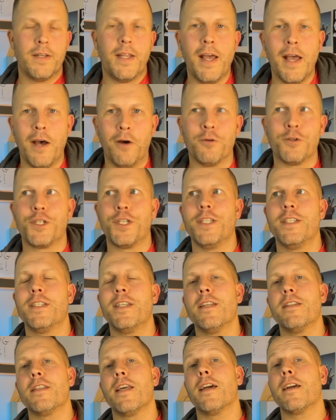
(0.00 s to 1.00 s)
Now, she
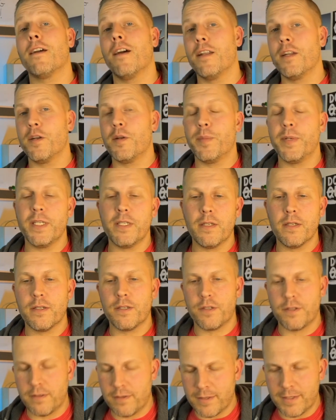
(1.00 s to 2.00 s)
says that kind of to be
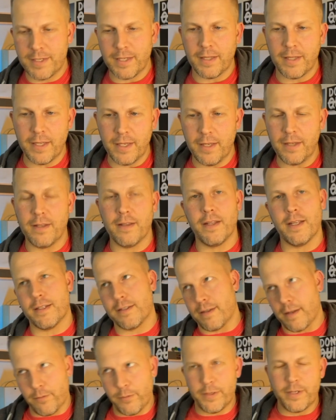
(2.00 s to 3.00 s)
silly and that's
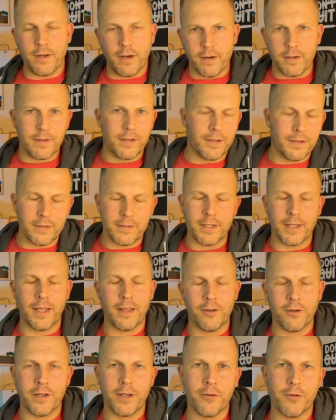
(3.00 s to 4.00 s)
how we talk
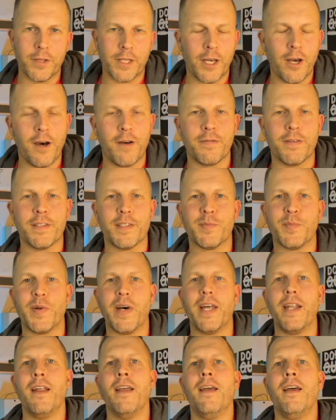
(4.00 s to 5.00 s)
together here in the office,
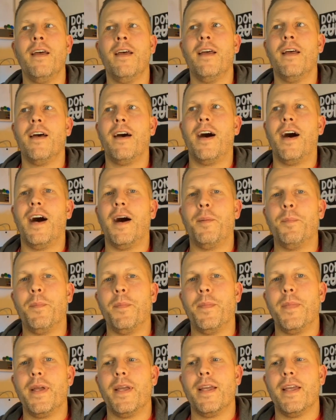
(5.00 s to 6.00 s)
but um,
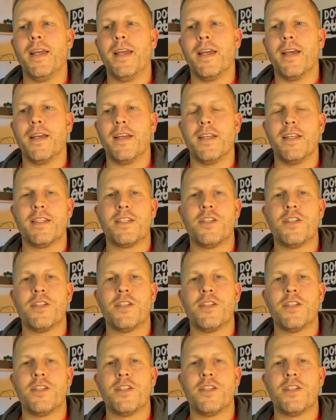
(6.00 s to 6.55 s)
it, it's